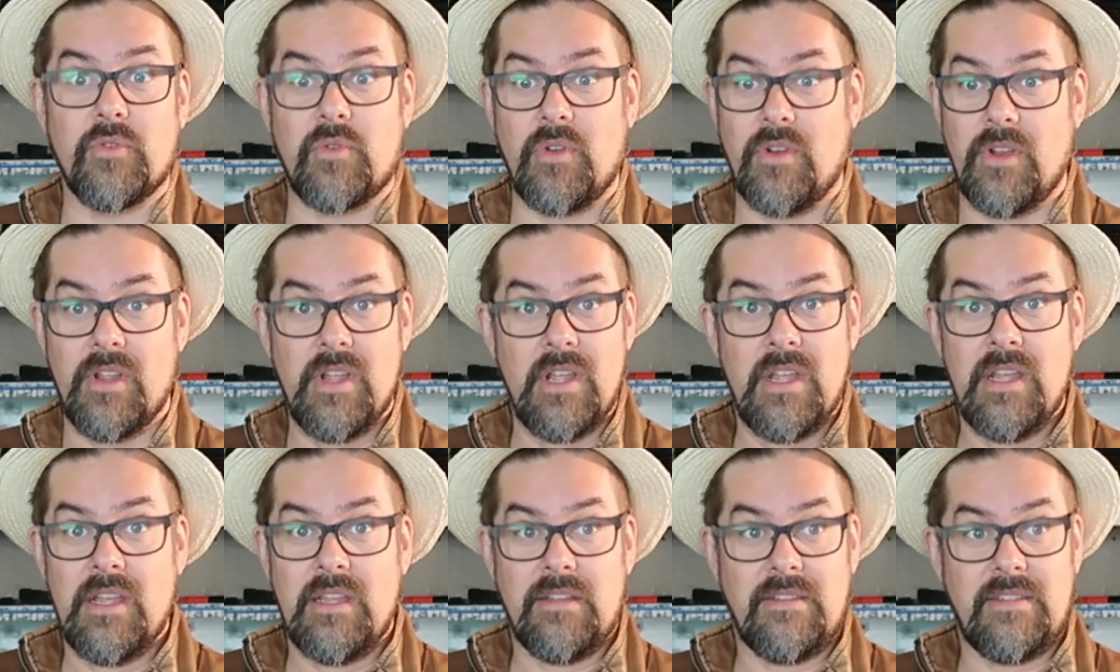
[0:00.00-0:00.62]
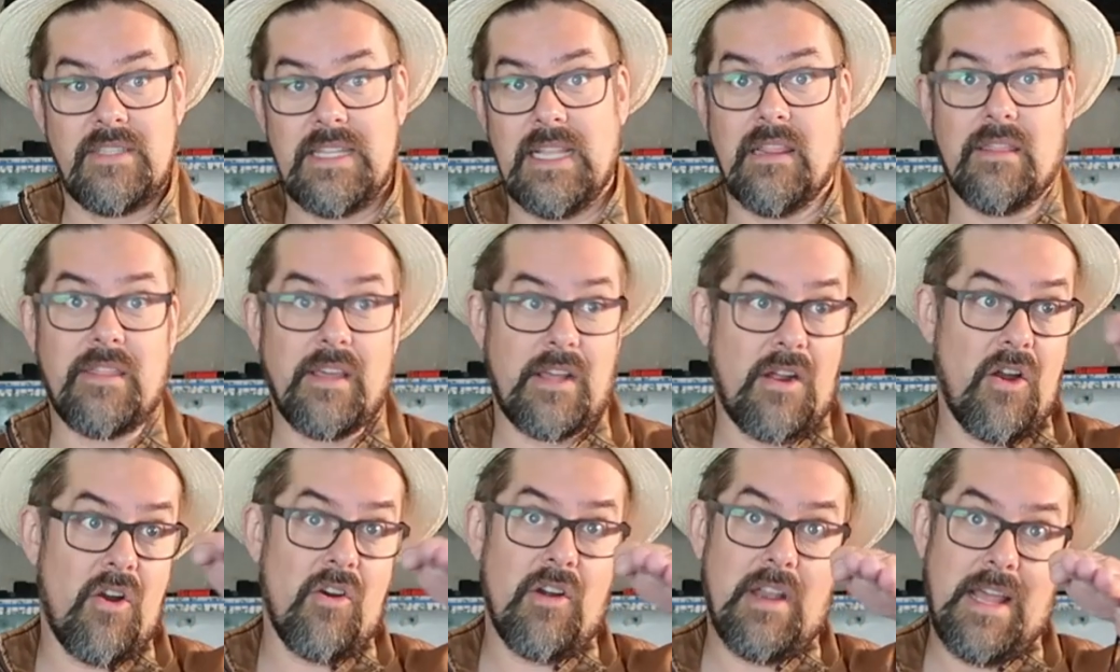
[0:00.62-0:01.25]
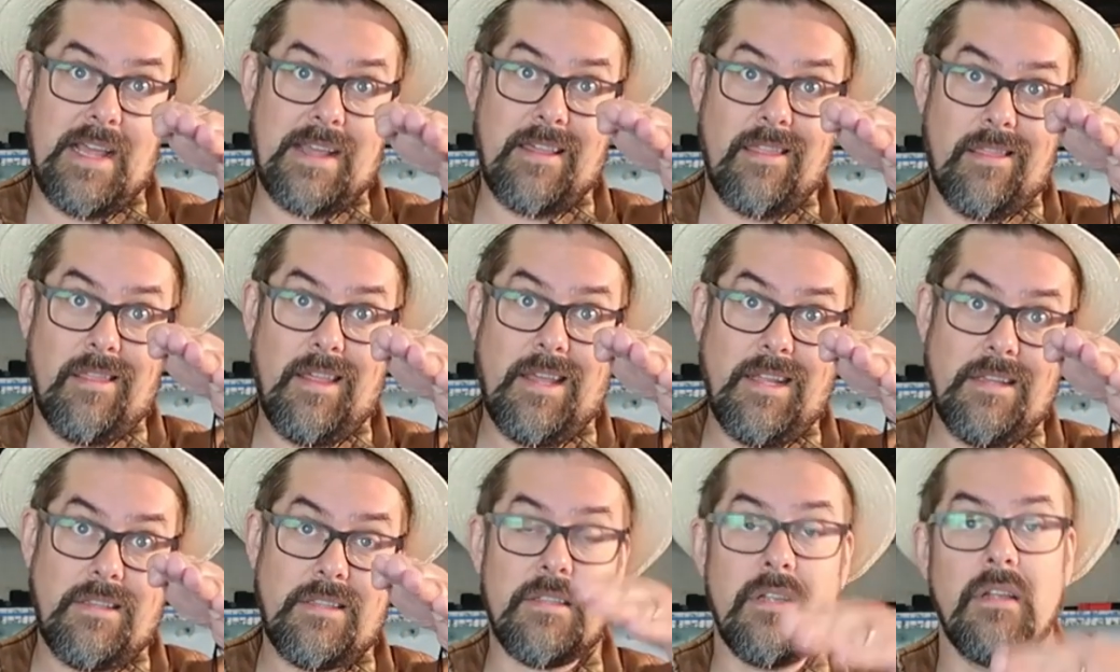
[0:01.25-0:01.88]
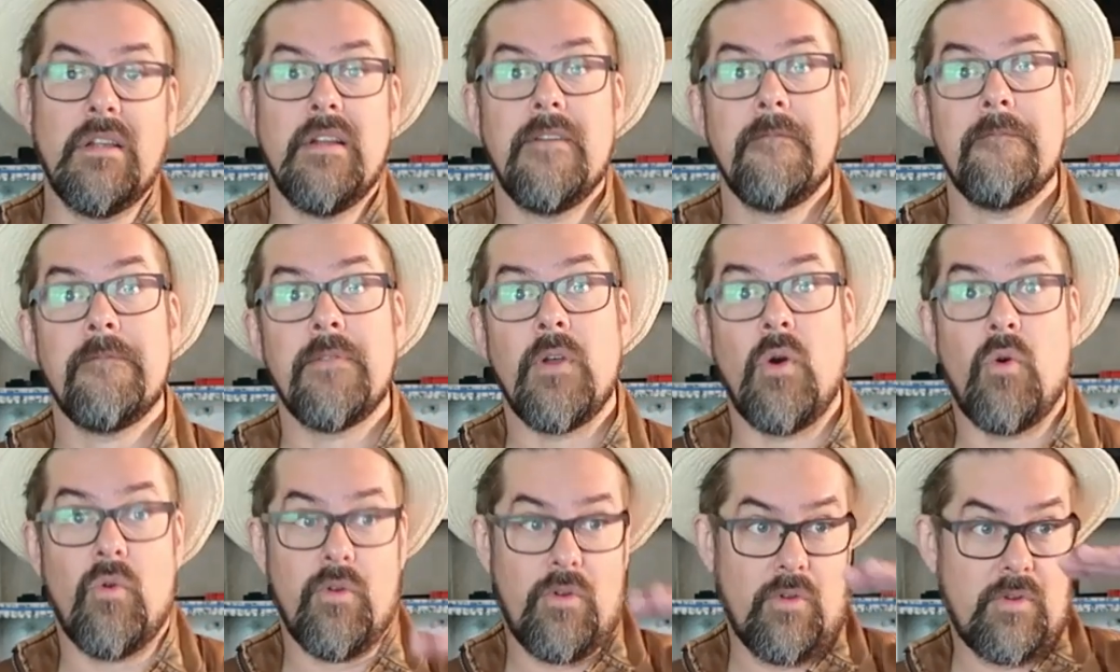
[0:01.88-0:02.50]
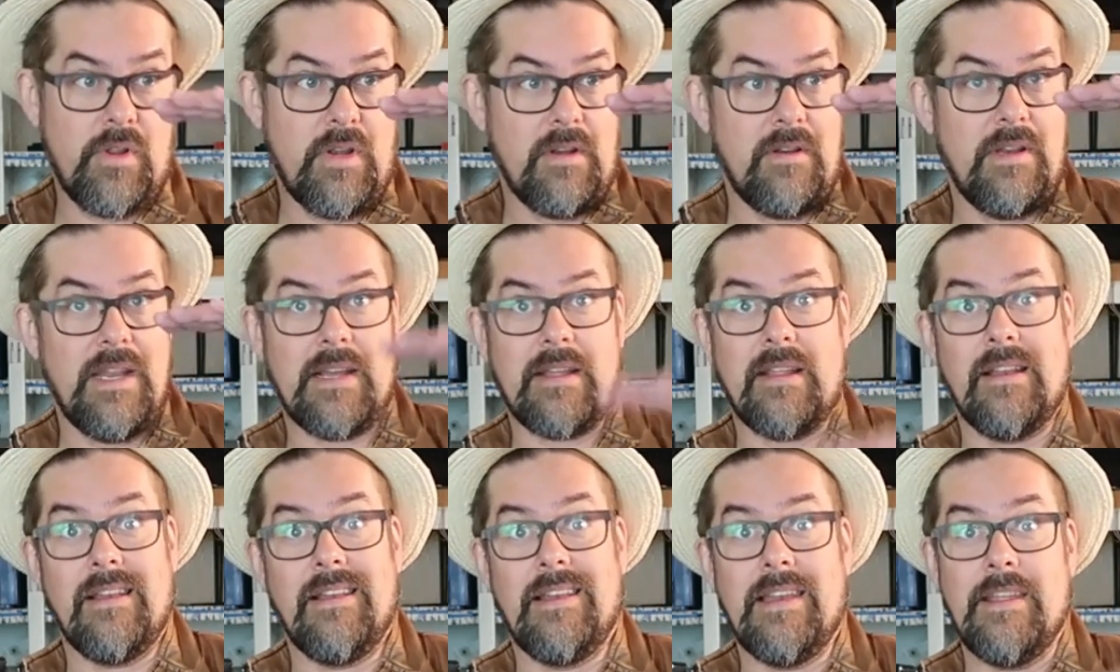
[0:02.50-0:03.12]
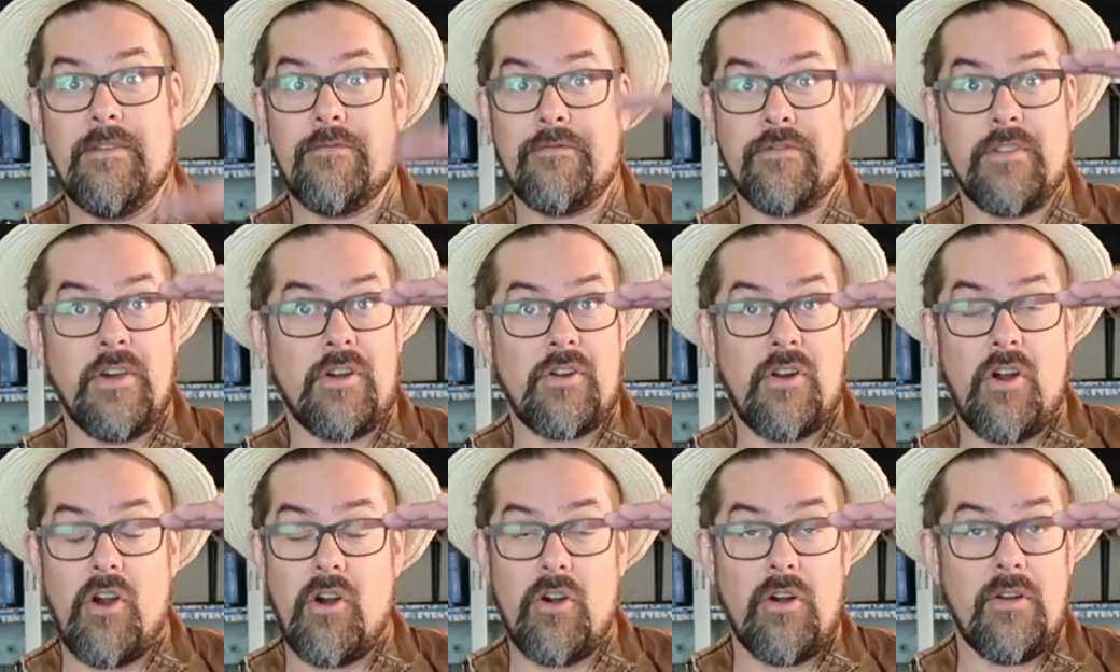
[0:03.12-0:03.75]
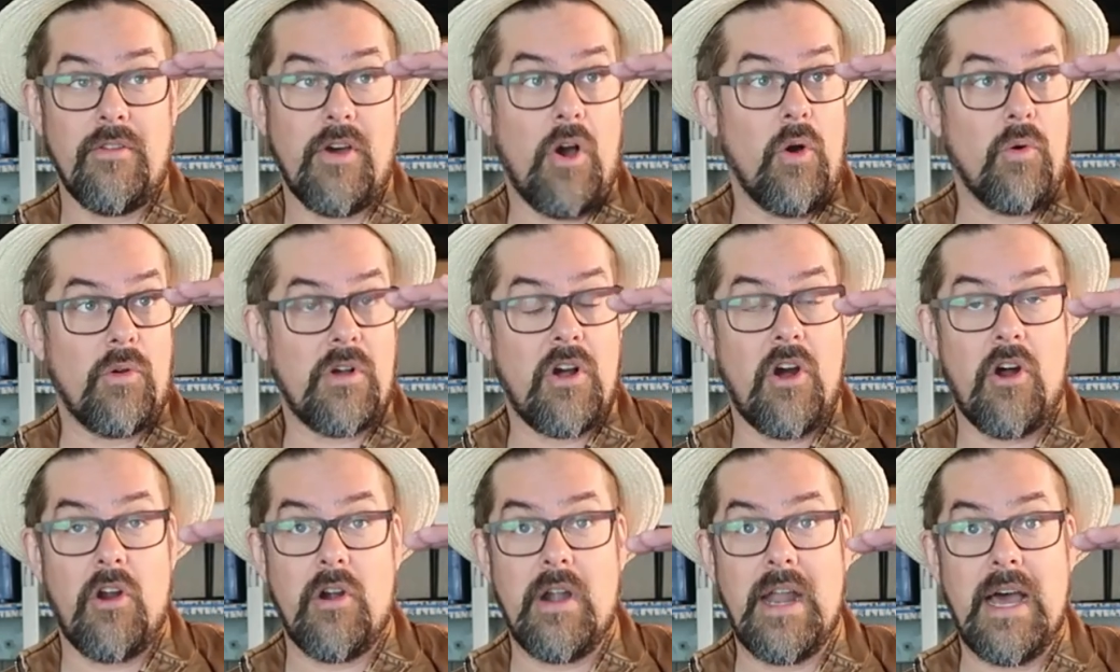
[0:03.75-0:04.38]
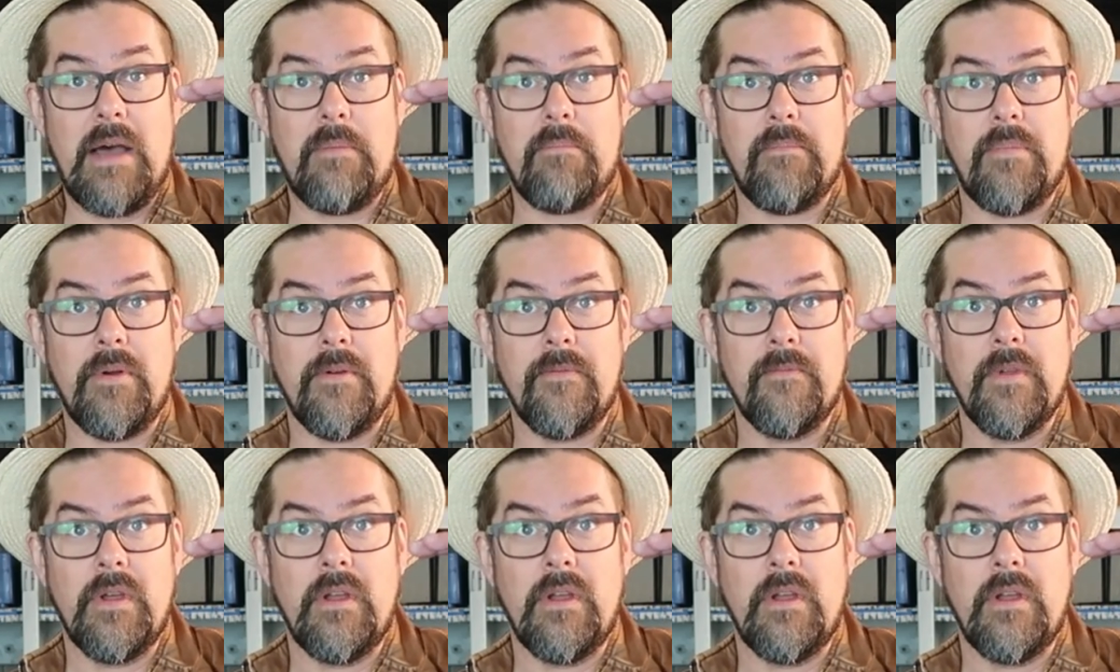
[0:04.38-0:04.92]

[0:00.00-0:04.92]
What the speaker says: You can tilt the car like this, or you can like lift the whole car up.